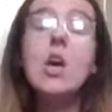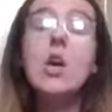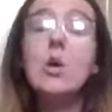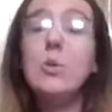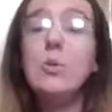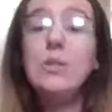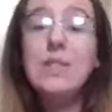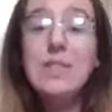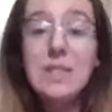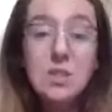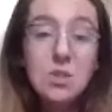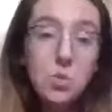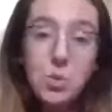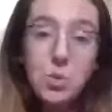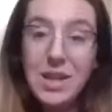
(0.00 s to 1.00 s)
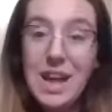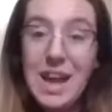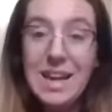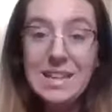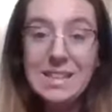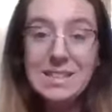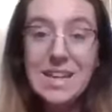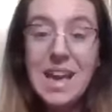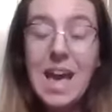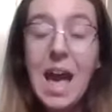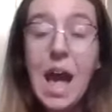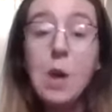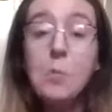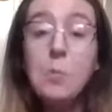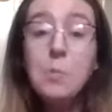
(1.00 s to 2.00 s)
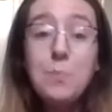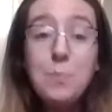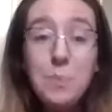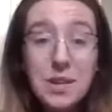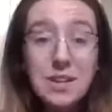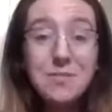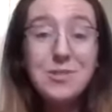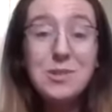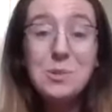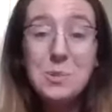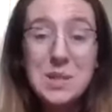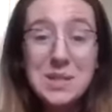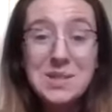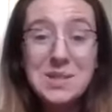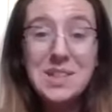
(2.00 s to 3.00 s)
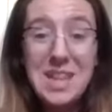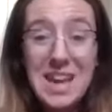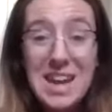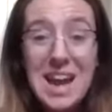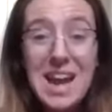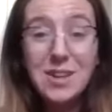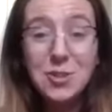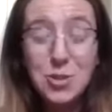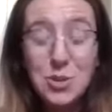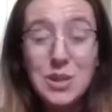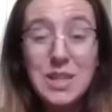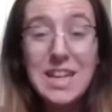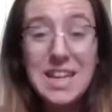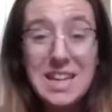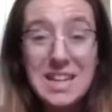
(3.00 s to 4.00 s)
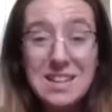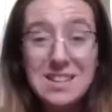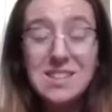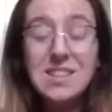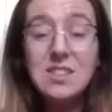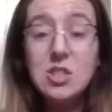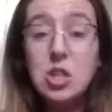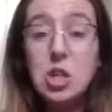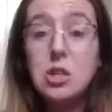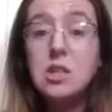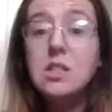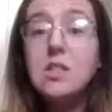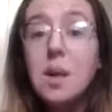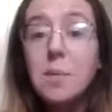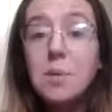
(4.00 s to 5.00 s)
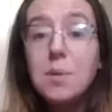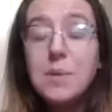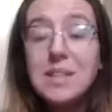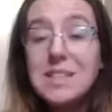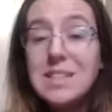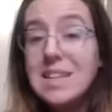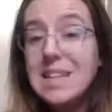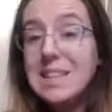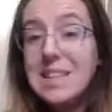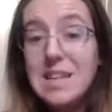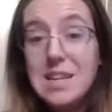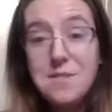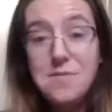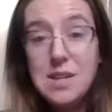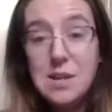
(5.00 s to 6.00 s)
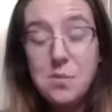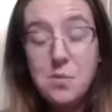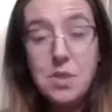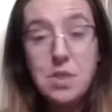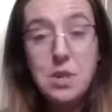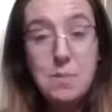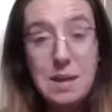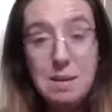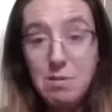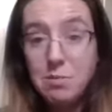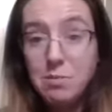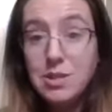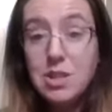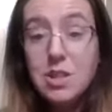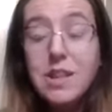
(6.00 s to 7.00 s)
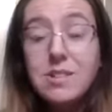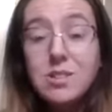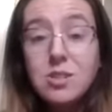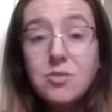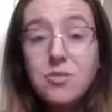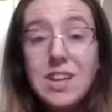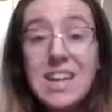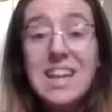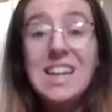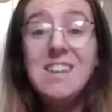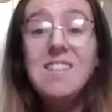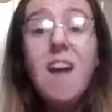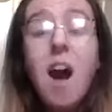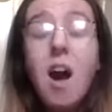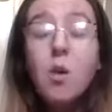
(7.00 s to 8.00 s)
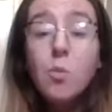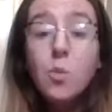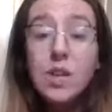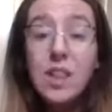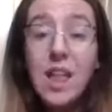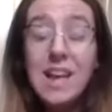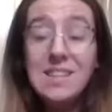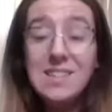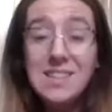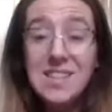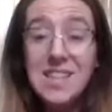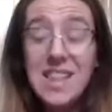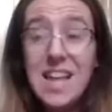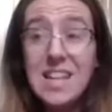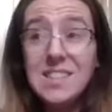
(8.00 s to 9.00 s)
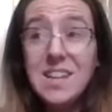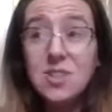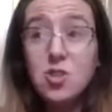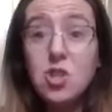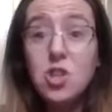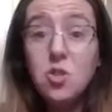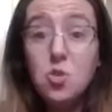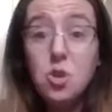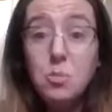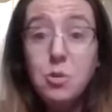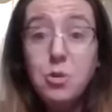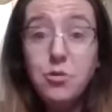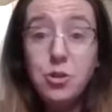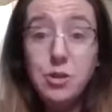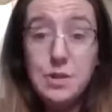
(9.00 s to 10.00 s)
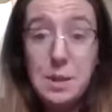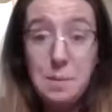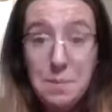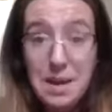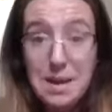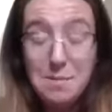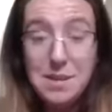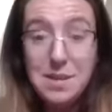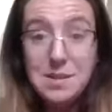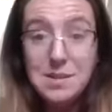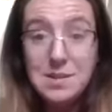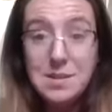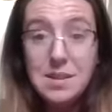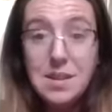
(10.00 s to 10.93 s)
who didn't realize how big of a risk that actually is, and started supplementing in the evening when their baby was cluster feeding, not realizing that that's actually normal for some babies,